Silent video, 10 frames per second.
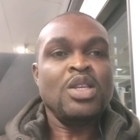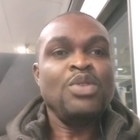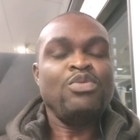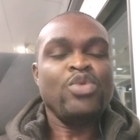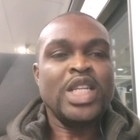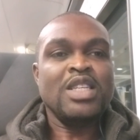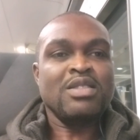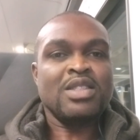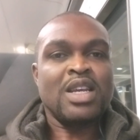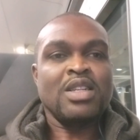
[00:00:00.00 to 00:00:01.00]
if we
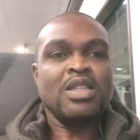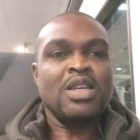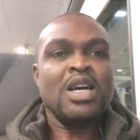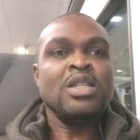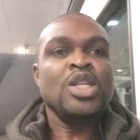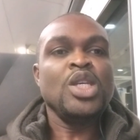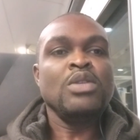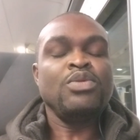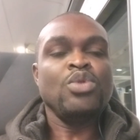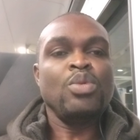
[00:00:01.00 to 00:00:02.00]
decide and
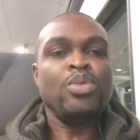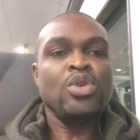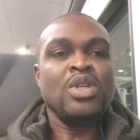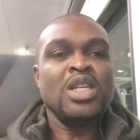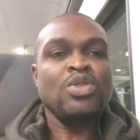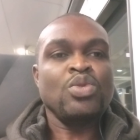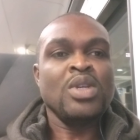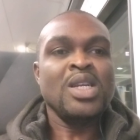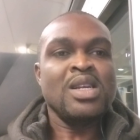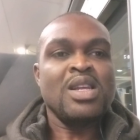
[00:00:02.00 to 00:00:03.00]
if we progress
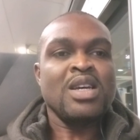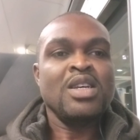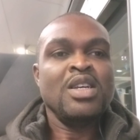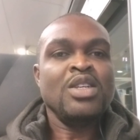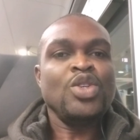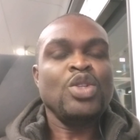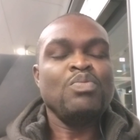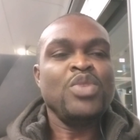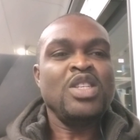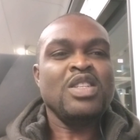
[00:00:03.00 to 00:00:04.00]
together
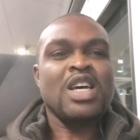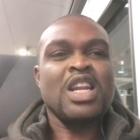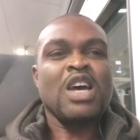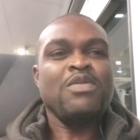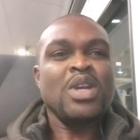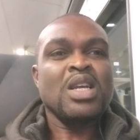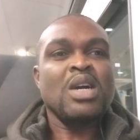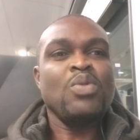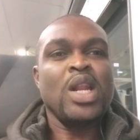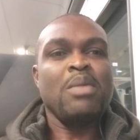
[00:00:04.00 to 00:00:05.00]
it means an
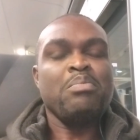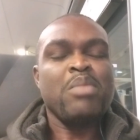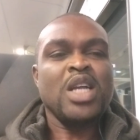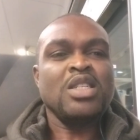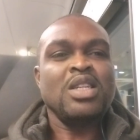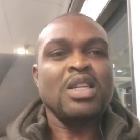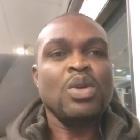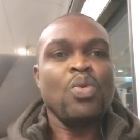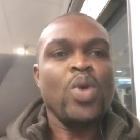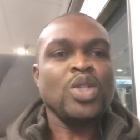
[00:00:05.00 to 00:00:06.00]
africa will emerge that
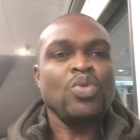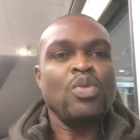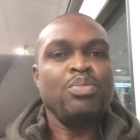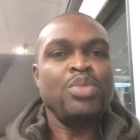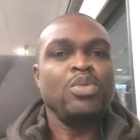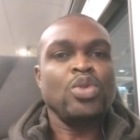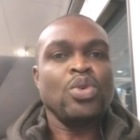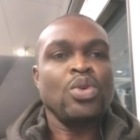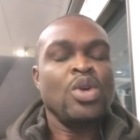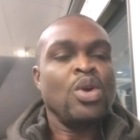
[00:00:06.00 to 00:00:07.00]
the west won't be able to